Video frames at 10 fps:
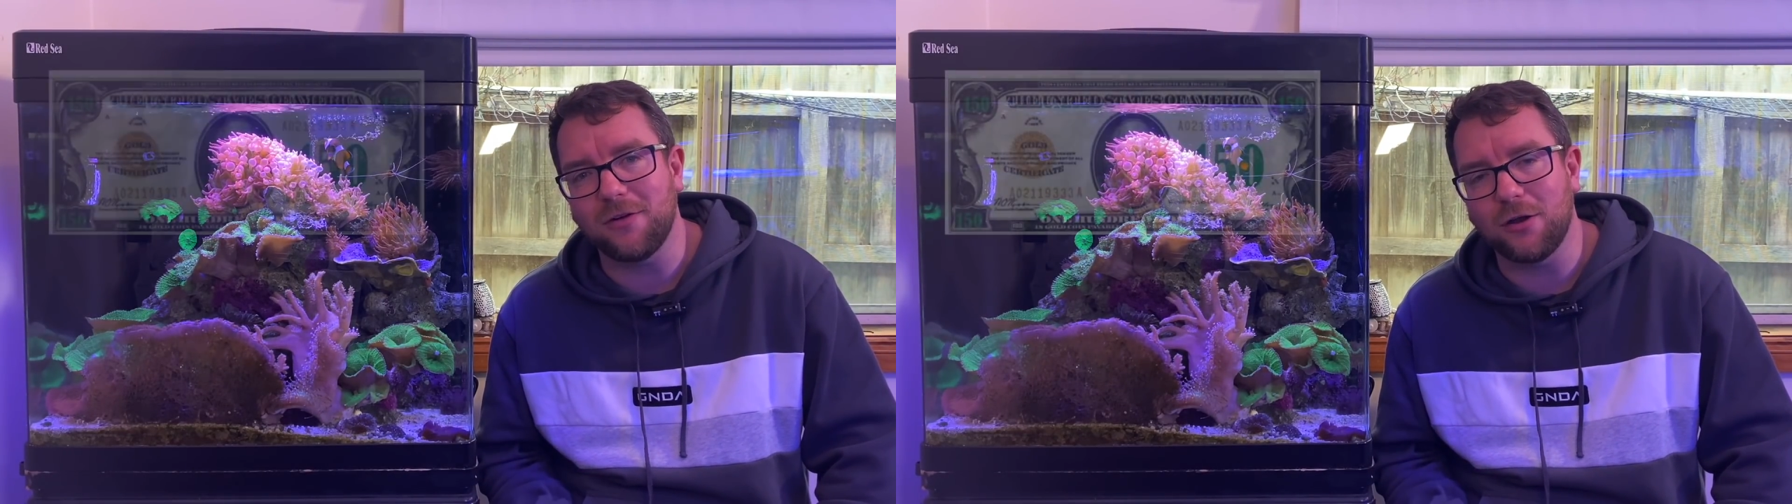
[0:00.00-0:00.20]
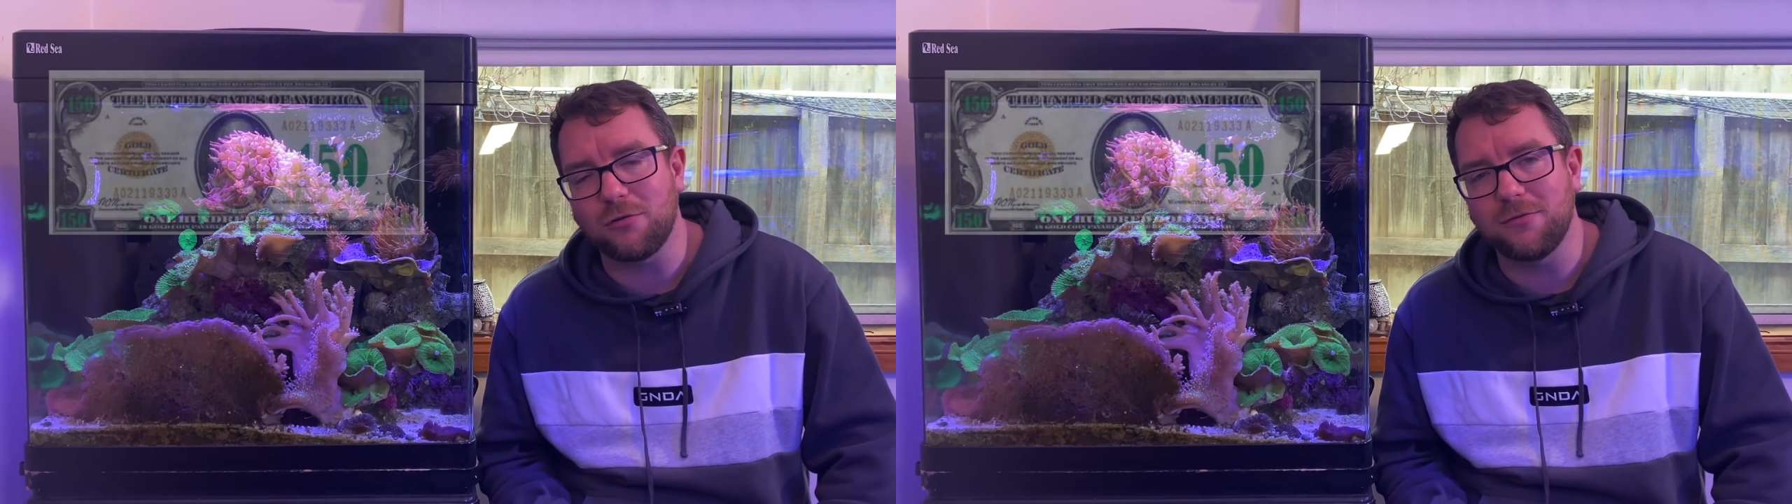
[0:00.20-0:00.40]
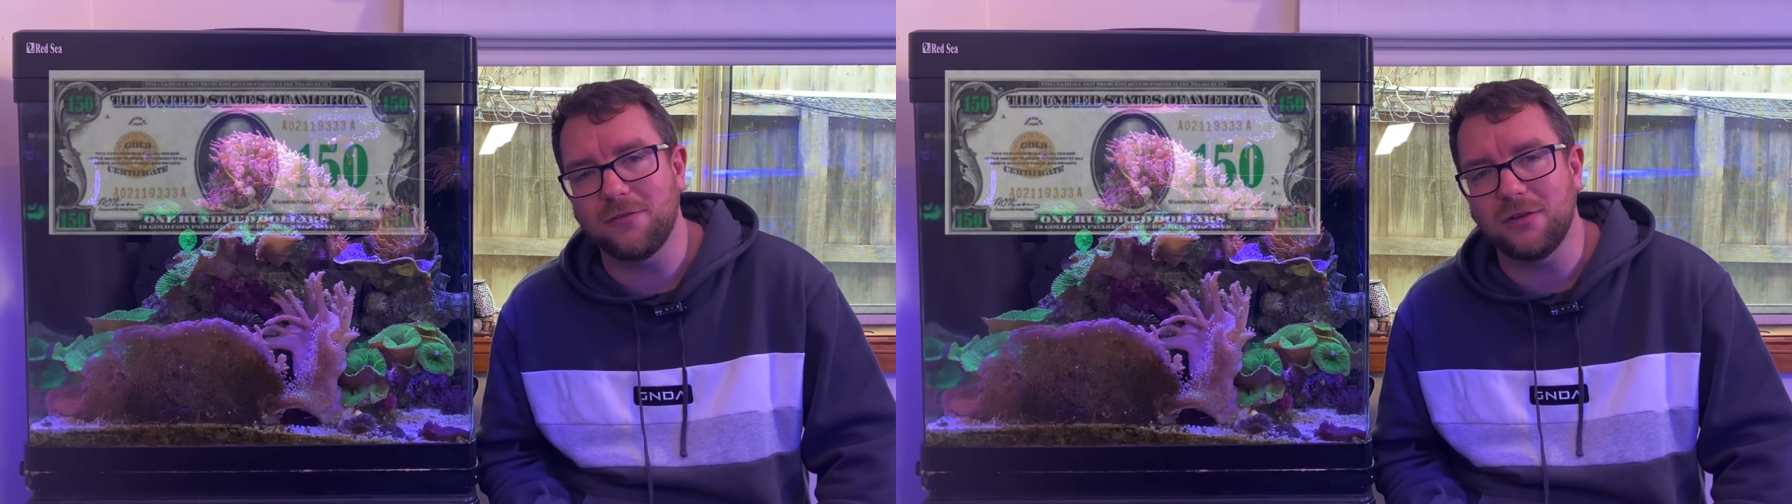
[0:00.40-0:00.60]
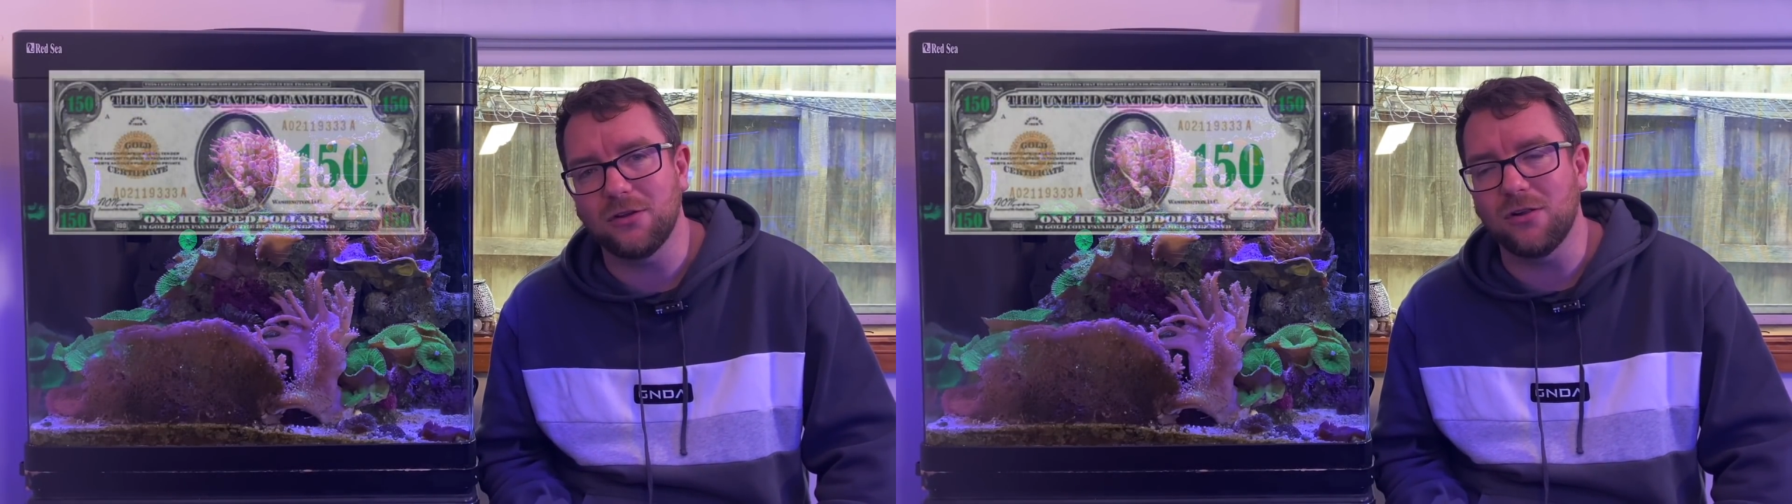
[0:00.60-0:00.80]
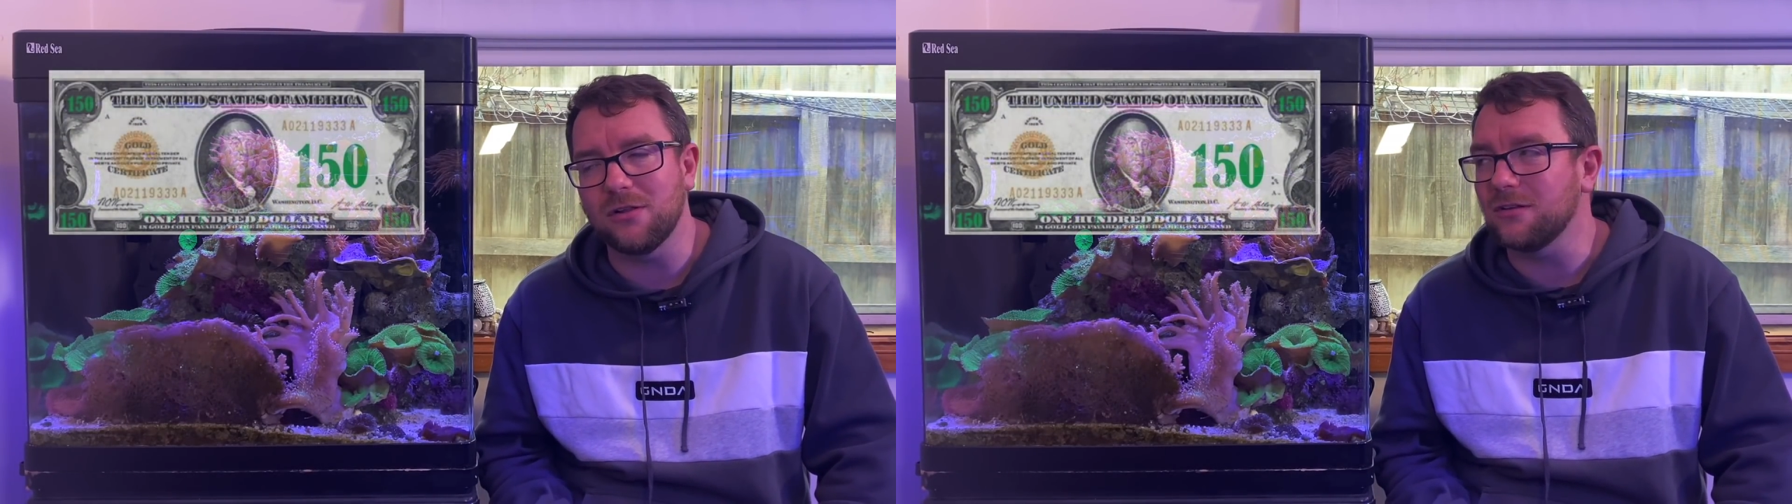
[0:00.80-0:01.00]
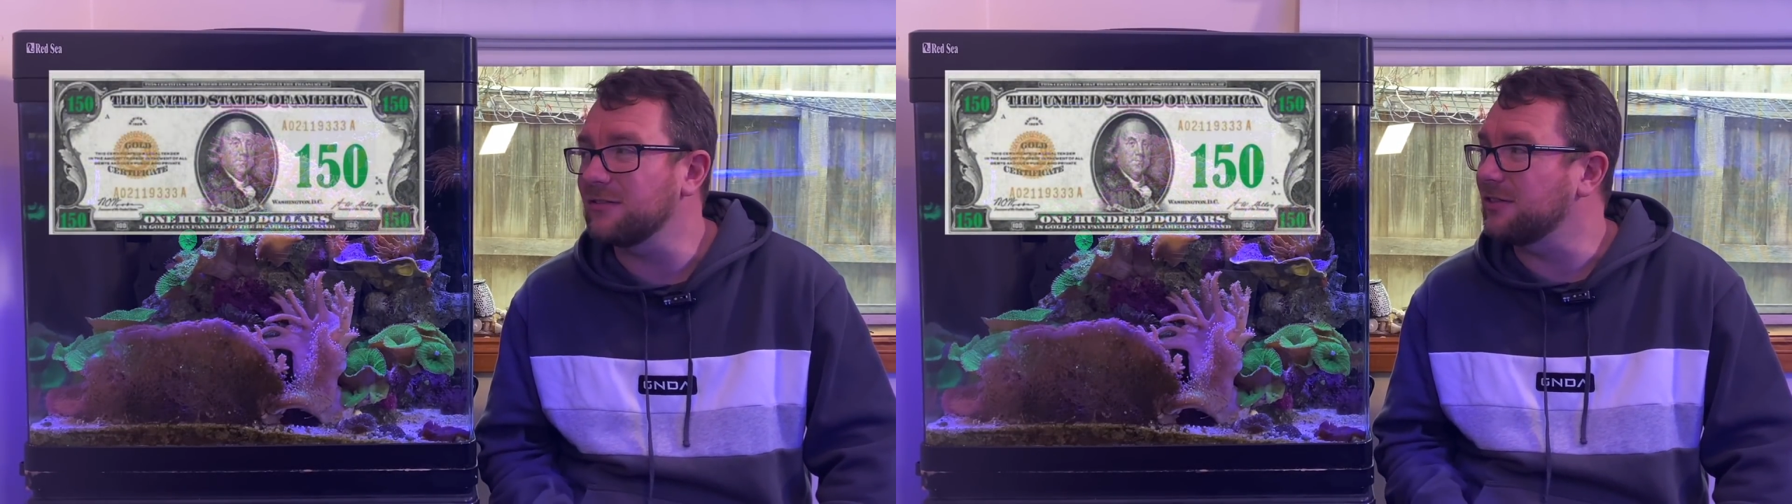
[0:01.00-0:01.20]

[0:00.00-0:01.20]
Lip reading: for $150.